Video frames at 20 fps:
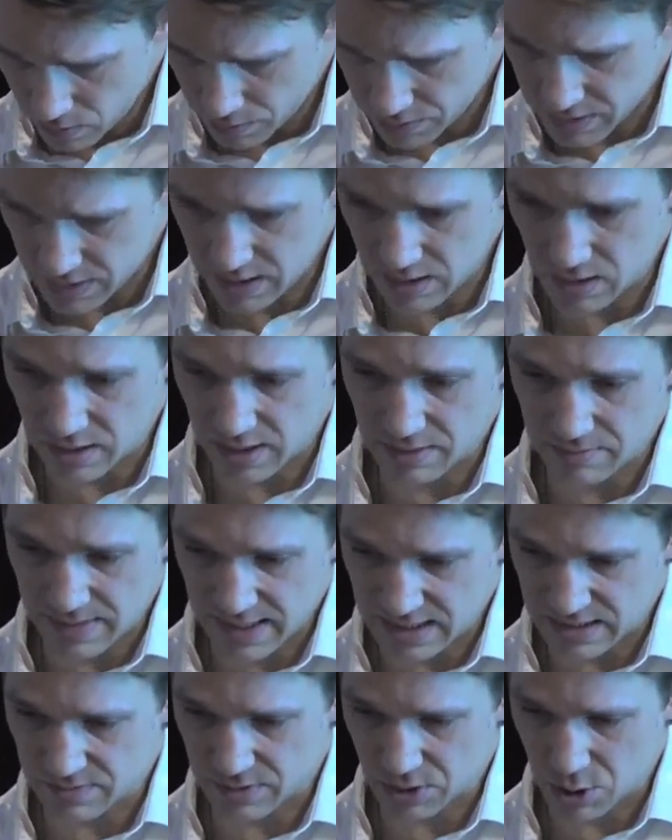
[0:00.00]
with an inline
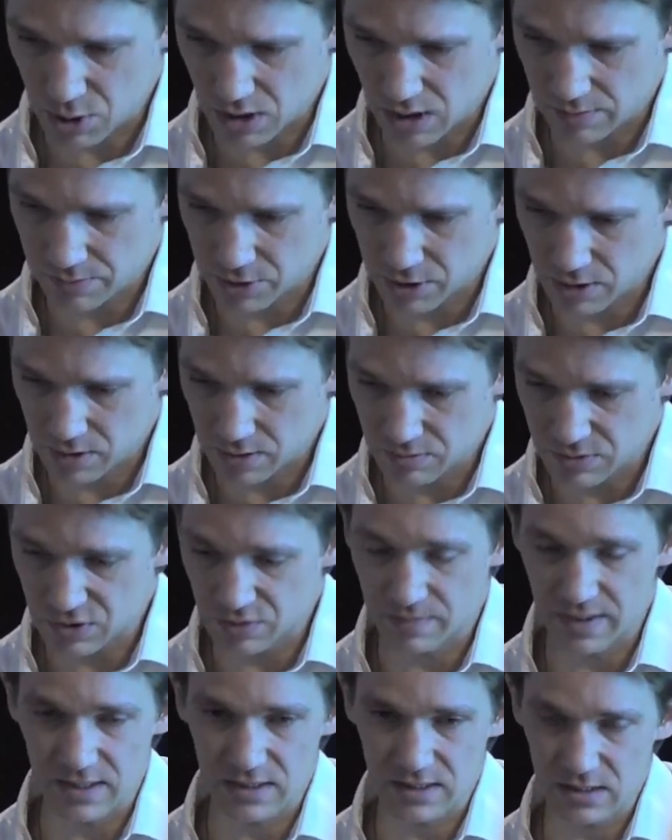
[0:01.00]
mass spectrometer. So
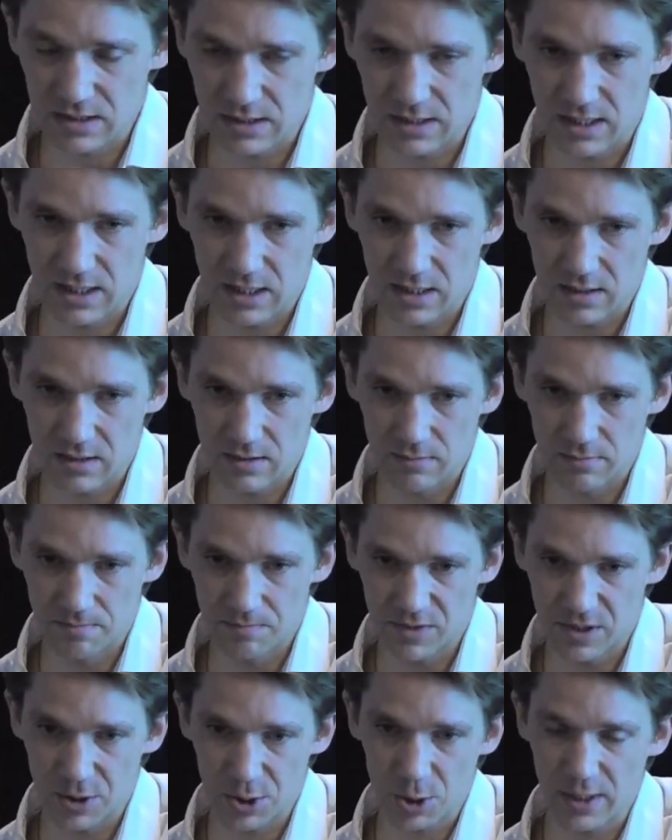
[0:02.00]
basically,
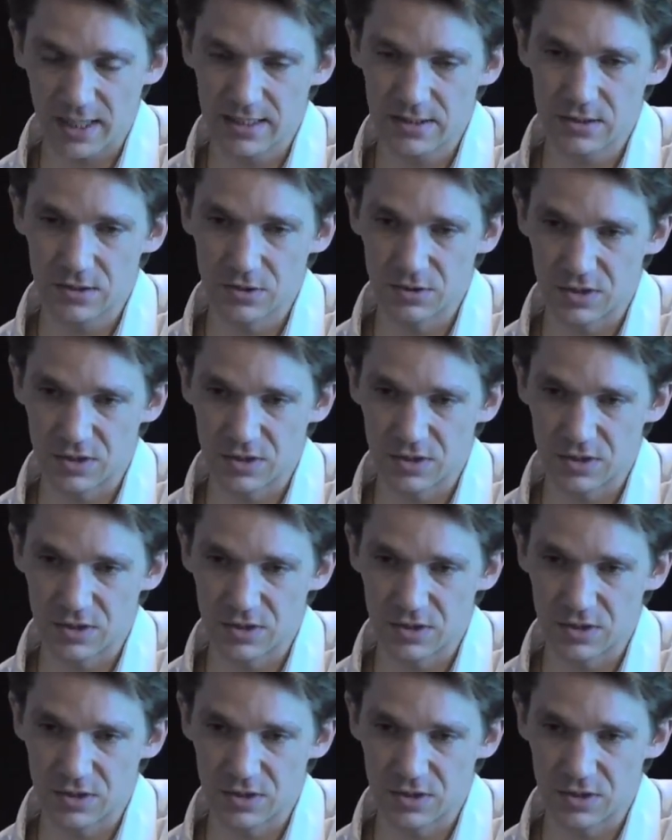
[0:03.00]
they were trying to